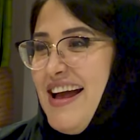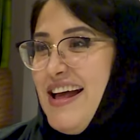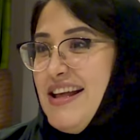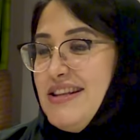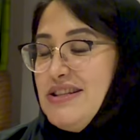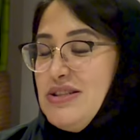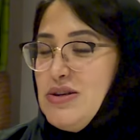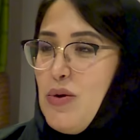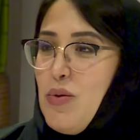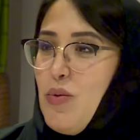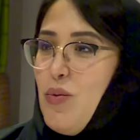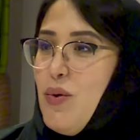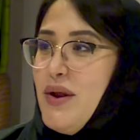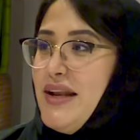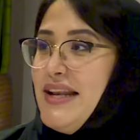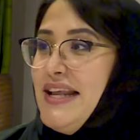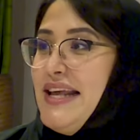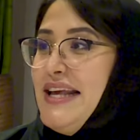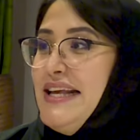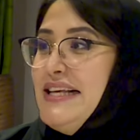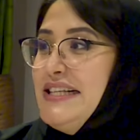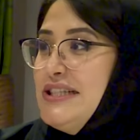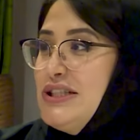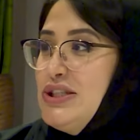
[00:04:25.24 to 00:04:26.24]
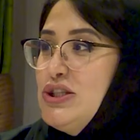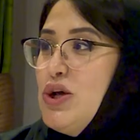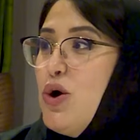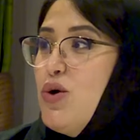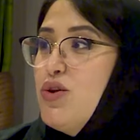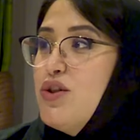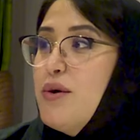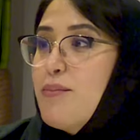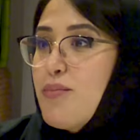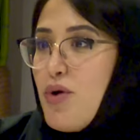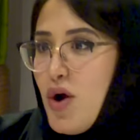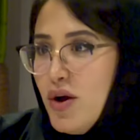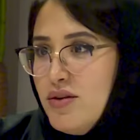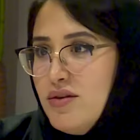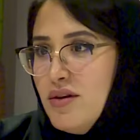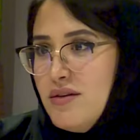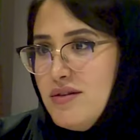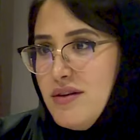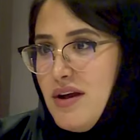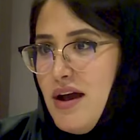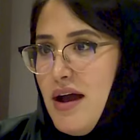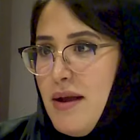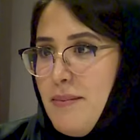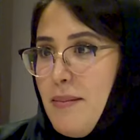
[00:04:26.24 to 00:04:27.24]
So when he saw the
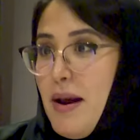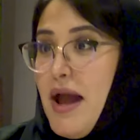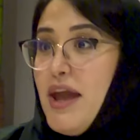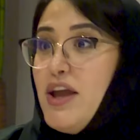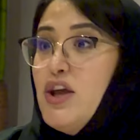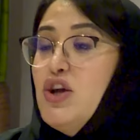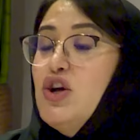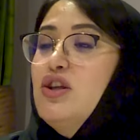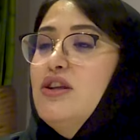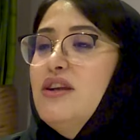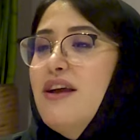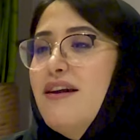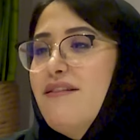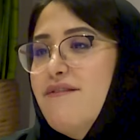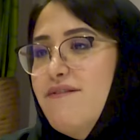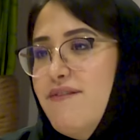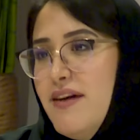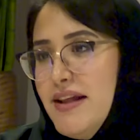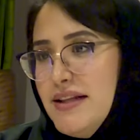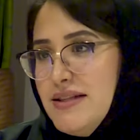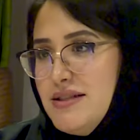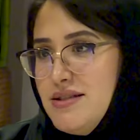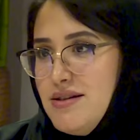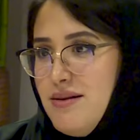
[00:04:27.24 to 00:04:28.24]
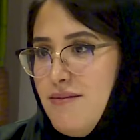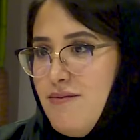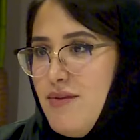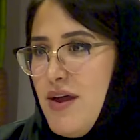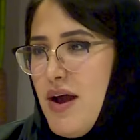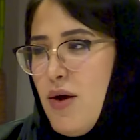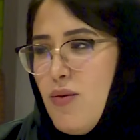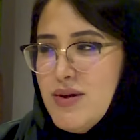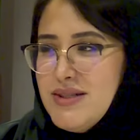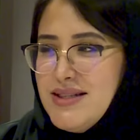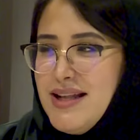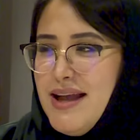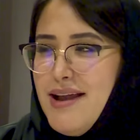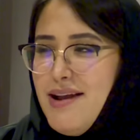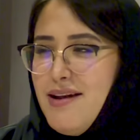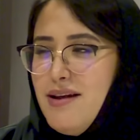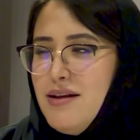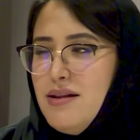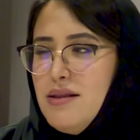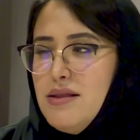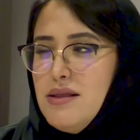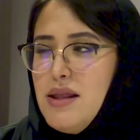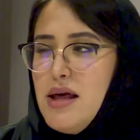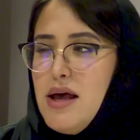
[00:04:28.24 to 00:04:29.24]
prototype, I could convince him. That was like
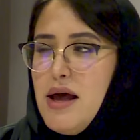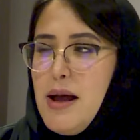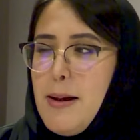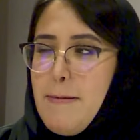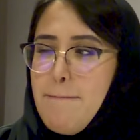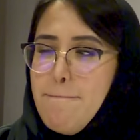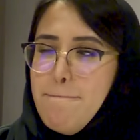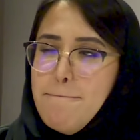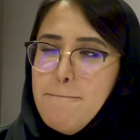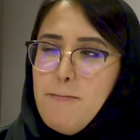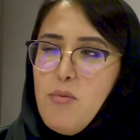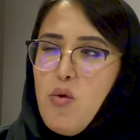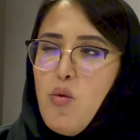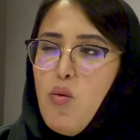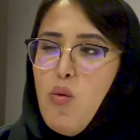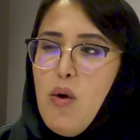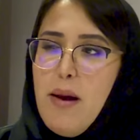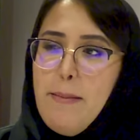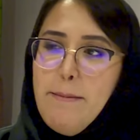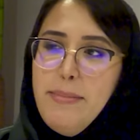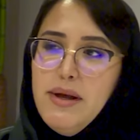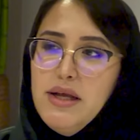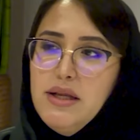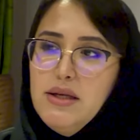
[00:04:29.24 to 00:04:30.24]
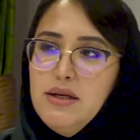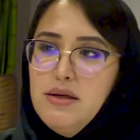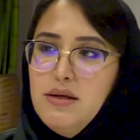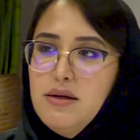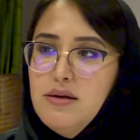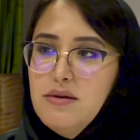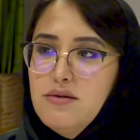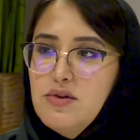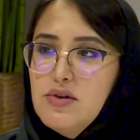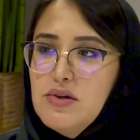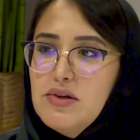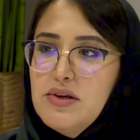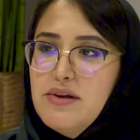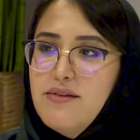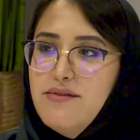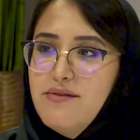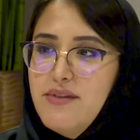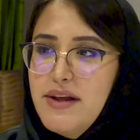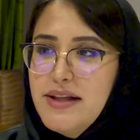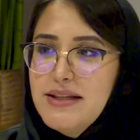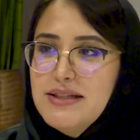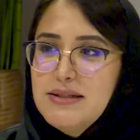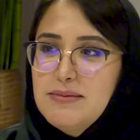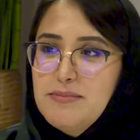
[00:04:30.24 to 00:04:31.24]
a weapon to
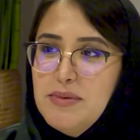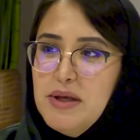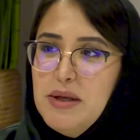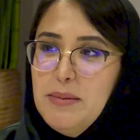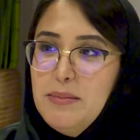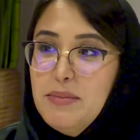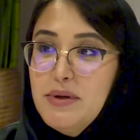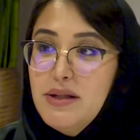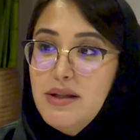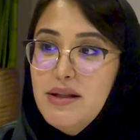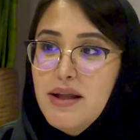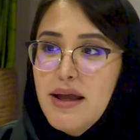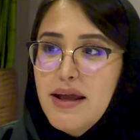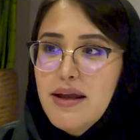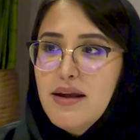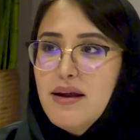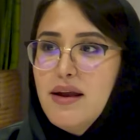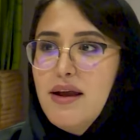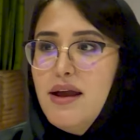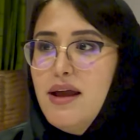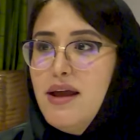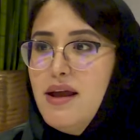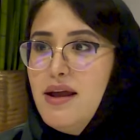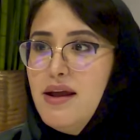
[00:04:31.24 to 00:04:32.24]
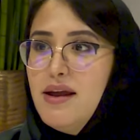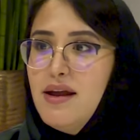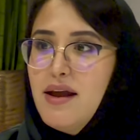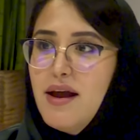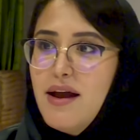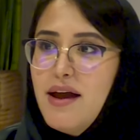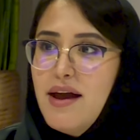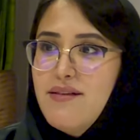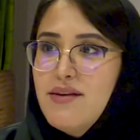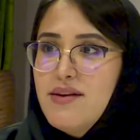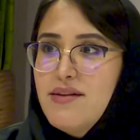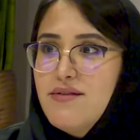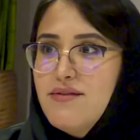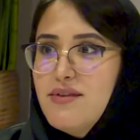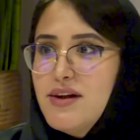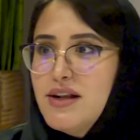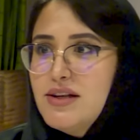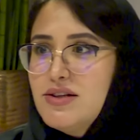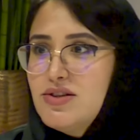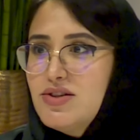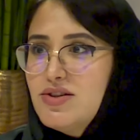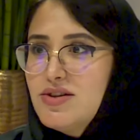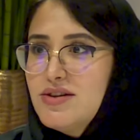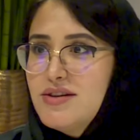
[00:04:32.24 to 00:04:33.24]
convince people, like, hey, I have an
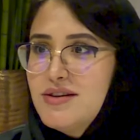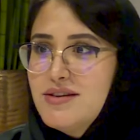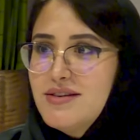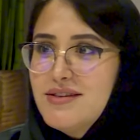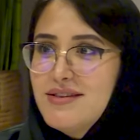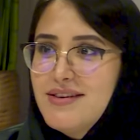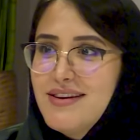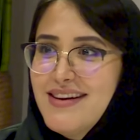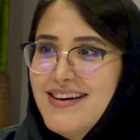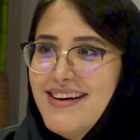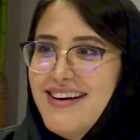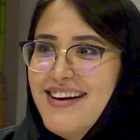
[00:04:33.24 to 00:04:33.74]
invention.